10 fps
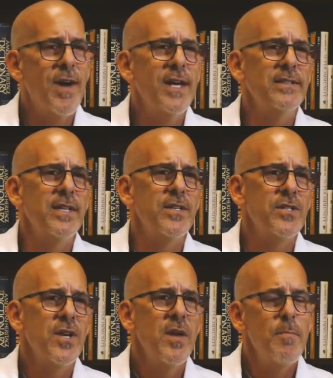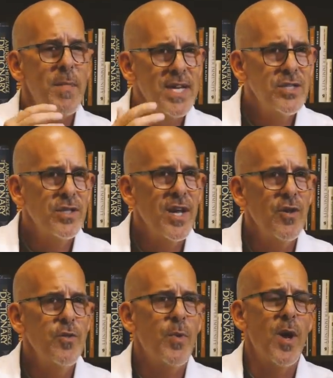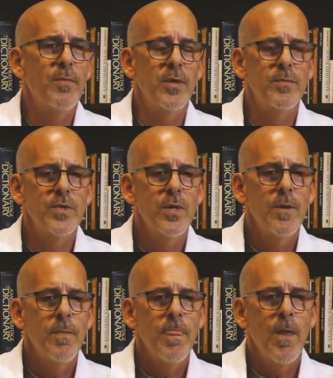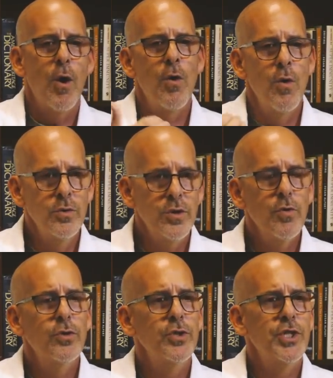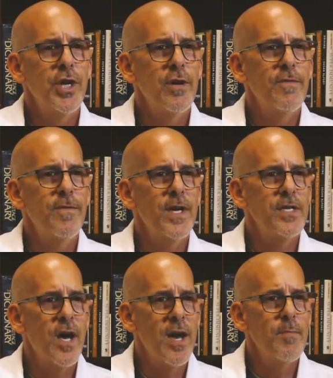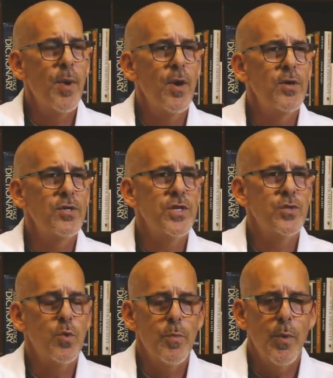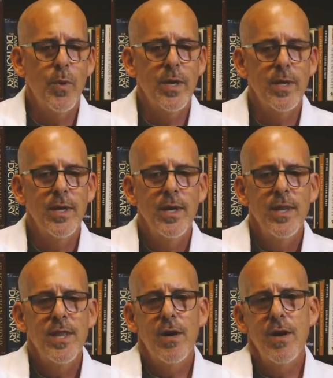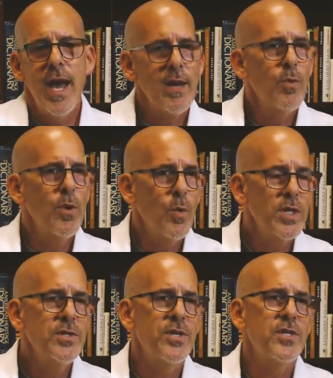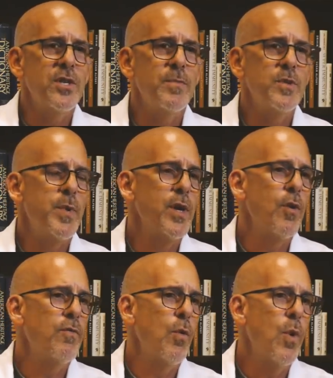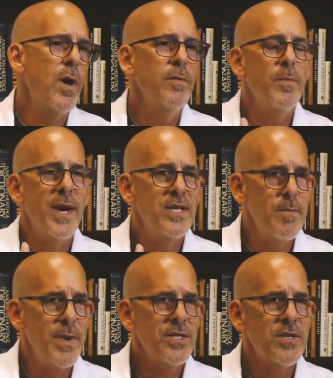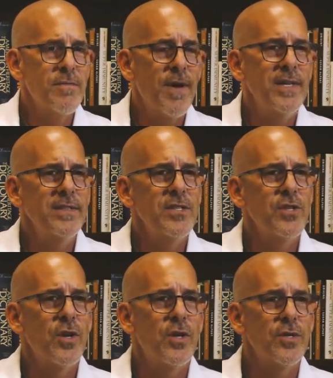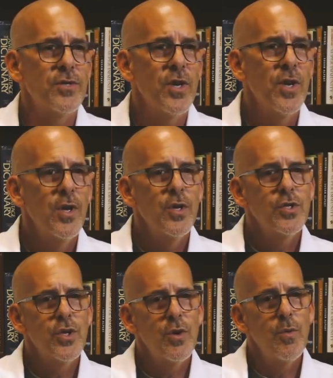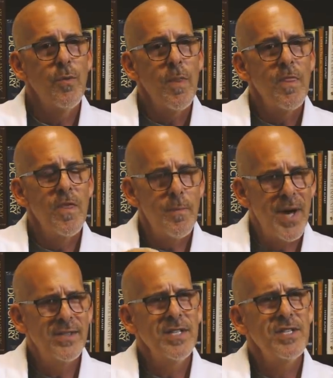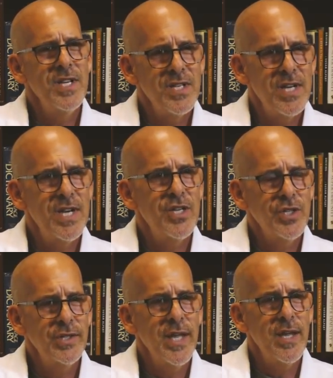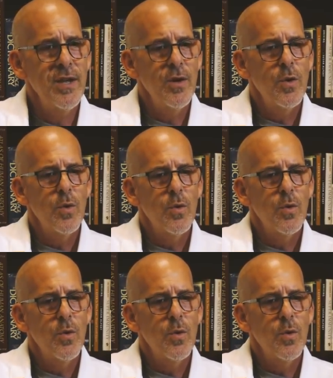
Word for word: violence, mental health problems. Our own local sheriff, uh, Don Barnes, has reported that our 911 system is being overwhelmed by domestic violence calls. So the policies initially